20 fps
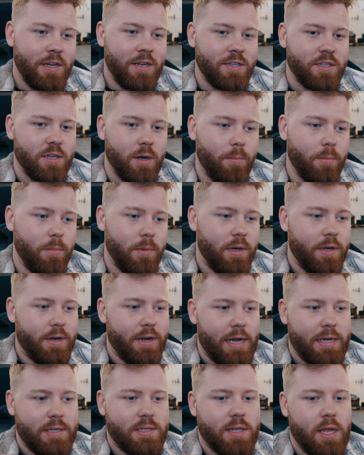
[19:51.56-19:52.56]
some
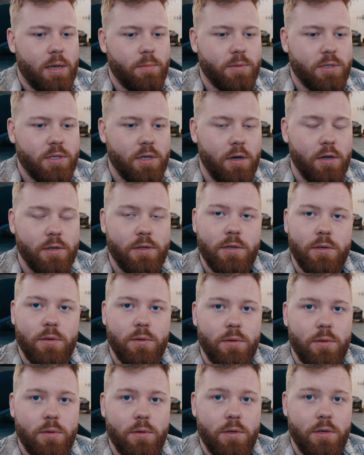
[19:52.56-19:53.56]
next steps are
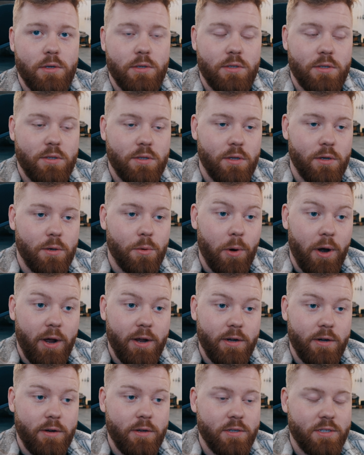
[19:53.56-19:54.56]
to just
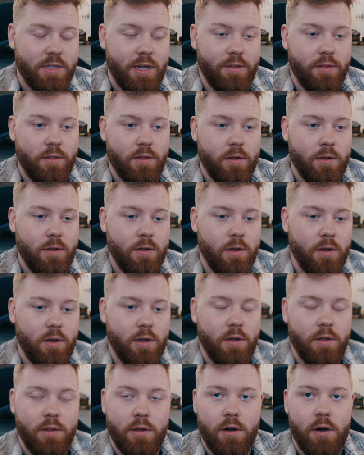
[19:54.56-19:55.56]
sand
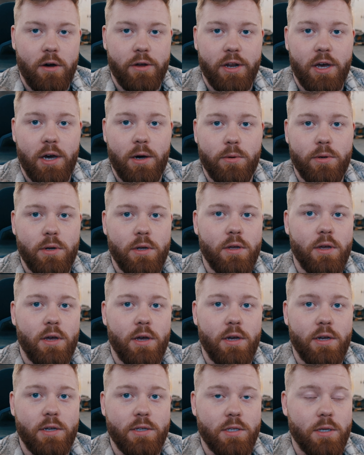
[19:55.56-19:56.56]
the car down
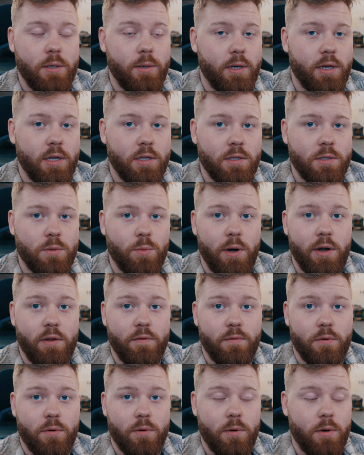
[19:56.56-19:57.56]
so it gets ready
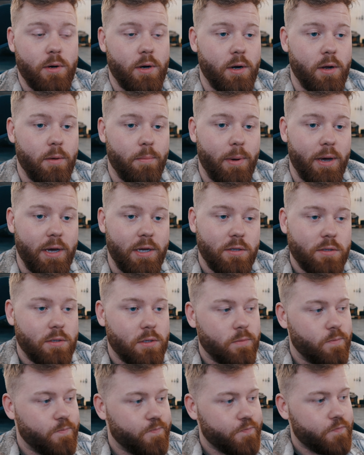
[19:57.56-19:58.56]
for
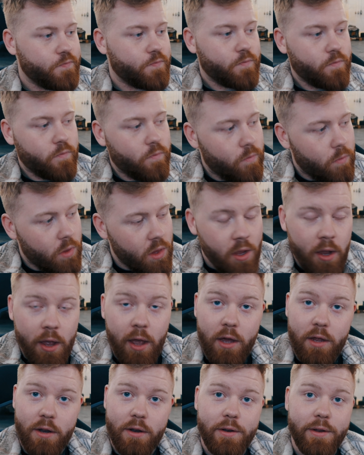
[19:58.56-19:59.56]
paint.
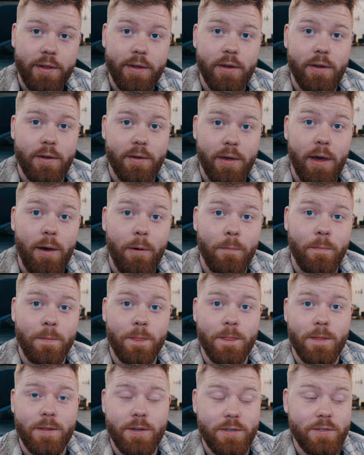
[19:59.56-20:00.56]
And yeah,
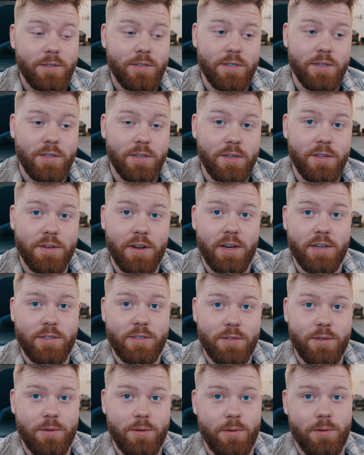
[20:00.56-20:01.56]
it's
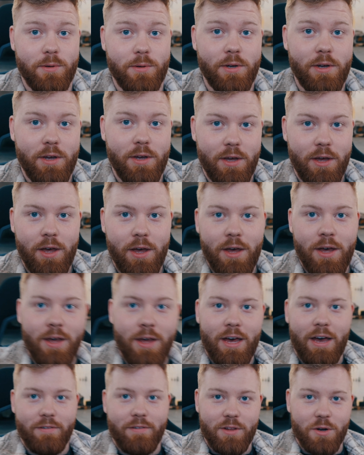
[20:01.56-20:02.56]
nice to
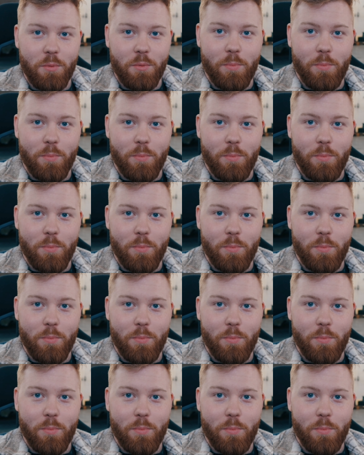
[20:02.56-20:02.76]
have a little